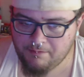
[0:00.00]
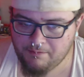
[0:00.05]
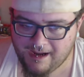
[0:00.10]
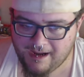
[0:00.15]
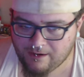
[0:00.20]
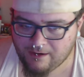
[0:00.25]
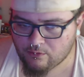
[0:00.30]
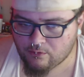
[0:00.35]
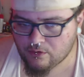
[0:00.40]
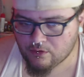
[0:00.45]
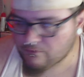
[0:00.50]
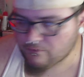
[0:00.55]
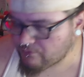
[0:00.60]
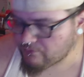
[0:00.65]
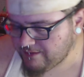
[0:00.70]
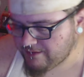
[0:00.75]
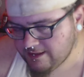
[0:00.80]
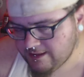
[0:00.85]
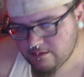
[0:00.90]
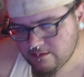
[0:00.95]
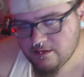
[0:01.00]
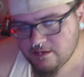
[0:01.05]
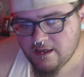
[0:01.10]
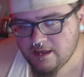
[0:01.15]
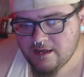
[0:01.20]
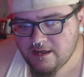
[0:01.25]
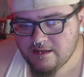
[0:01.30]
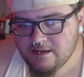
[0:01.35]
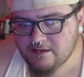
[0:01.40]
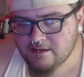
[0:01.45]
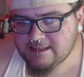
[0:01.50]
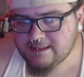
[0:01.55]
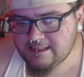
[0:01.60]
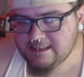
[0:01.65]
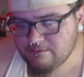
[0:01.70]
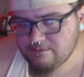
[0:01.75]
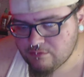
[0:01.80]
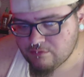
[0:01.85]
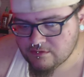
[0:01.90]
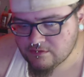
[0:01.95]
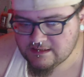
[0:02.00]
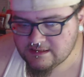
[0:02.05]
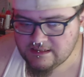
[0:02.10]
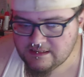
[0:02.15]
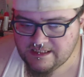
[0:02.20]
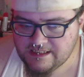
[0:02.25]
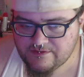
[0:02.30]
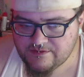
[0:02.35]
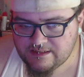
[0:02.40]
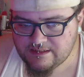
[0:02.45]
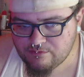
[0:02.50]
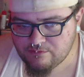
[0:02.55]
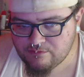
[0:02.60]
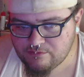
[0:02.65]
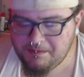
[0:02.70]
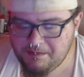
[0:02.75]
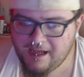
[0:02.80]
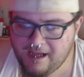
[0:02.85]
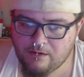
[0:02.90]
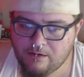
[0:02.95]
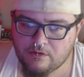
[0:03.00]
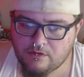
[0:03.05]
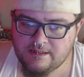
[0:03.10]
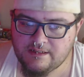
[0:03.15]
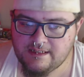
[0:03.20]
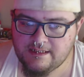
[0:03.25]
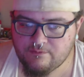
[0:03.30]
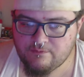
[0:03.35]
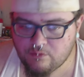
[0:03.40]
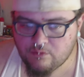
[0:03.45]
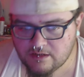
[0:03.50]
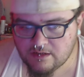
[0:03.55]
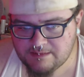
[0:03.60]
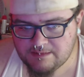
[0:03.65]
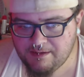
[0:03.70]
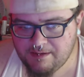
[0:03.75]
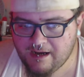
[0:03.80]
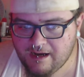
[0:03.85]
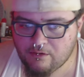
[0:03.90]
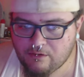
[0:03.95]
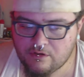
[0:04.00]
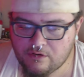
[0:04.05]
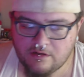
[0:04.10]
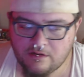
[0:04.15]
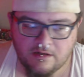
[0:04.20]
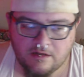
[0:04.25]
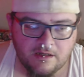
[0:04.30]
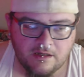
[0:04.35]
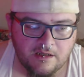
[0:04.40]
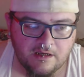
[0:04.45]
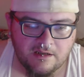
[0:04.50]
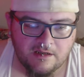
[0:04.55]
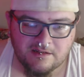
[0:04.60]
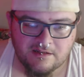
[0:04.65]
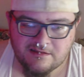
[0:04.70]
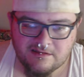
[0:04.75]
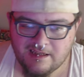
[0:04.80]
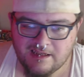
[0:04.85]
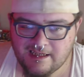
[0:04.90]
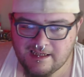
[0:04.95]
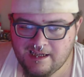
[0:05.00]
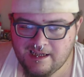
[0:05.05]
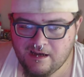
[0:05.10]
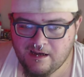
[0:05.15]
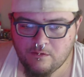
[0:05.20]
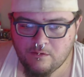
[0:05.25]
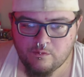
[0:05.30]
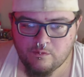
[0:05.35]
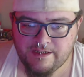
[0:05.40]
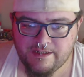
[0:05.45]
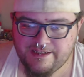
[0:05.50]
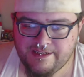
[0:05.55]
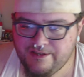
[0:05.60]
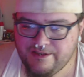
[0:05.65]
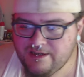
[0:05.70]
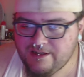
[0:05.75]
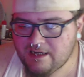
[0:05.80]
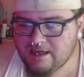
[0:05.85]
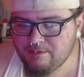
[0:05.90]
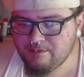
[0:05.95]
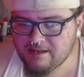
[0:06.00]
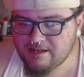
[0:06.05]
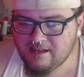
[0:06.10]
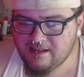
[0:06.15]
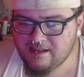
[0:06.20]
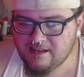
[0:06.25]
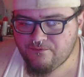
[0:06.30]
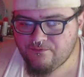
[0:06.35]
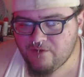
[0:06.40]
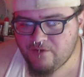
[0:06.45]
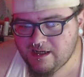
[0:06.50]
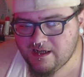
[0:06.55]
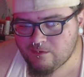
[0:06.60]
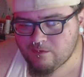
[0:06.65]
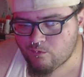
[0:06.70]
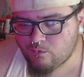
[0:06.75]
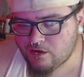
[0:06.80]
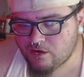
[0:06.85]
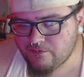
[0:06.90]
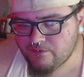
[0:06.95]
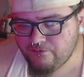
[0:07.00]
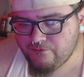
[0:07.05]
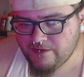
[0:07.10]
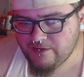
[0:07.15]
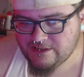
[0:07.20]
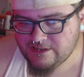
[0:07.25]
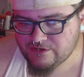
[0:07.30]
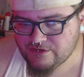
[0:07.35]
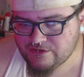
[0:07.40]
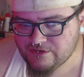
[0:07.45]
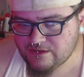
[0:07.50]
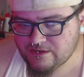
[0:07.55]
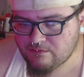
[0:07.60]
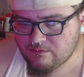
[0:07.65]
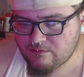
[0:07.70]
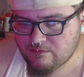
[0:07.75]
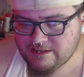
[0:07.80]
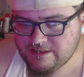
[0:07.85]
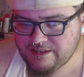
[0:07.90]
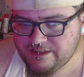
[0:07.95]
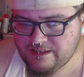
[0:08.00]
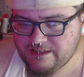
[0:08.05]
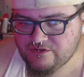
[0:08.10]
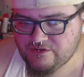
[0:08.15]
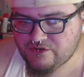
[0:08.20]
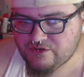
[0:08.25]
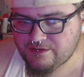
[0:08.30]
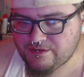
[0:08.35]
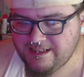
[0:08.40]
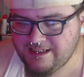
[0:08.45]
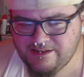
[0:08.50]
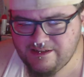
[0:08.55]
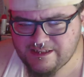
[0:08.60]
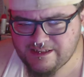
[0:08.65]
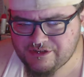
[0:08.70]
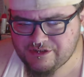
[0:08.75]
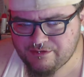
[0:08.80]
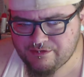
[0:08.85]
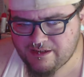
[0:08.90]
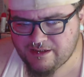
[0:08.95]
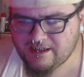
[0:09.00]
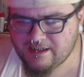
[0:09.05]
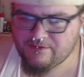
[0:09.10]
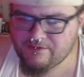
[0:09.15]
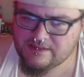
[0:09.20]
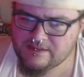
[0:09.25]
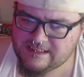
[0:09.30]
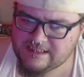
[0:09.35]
They're symbols, and you give symbols power. You give words power. Like, how weak do you gotta be to let a fucking word offend you so much? Do you get triggered and have a snowflake meltdown?